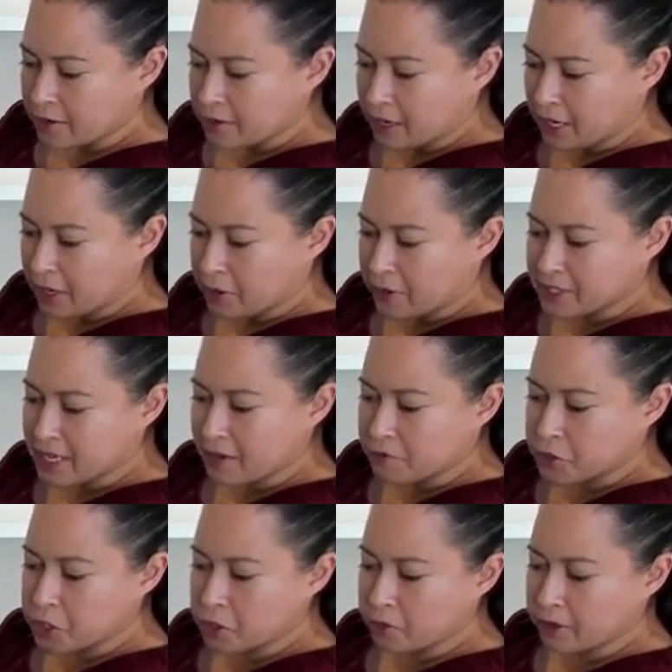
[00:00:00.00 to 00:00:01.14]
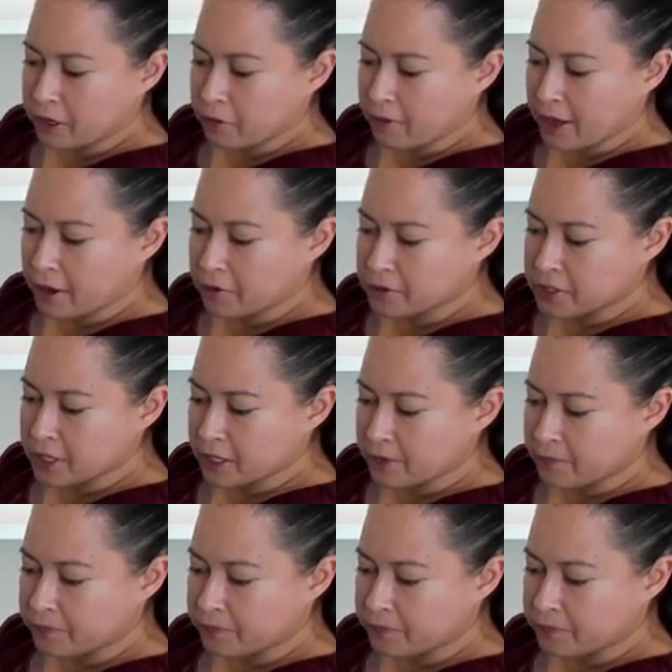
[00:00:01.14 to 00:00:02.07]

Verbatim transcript: I always have Chewy around to